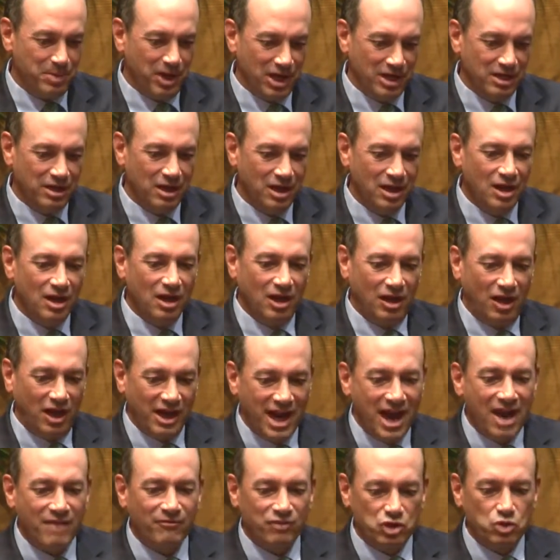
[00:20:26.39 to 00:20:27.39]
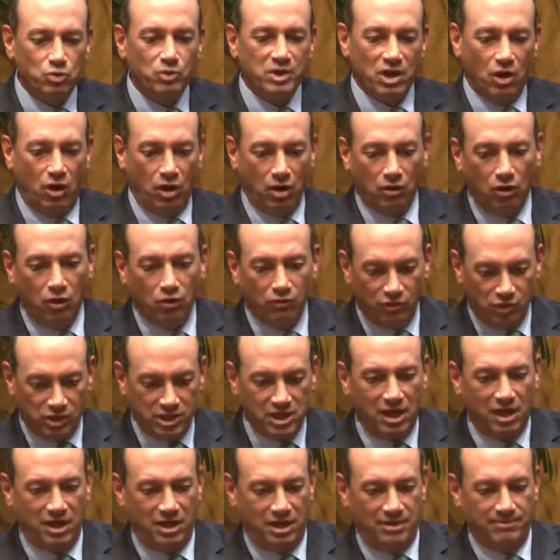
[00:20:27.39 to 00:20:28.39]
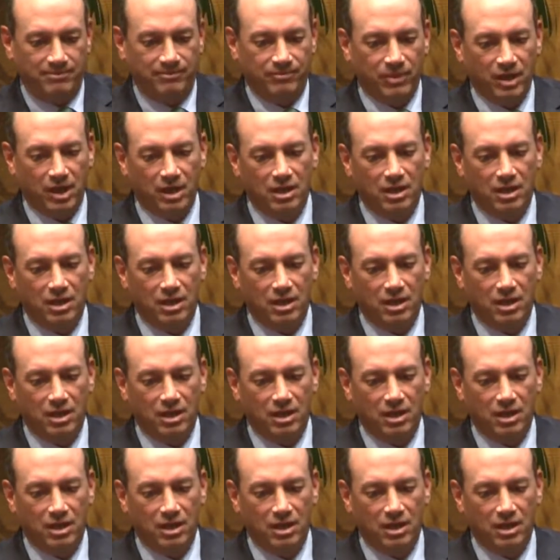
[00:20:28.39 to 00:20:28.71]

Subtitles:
But on average, we are over time.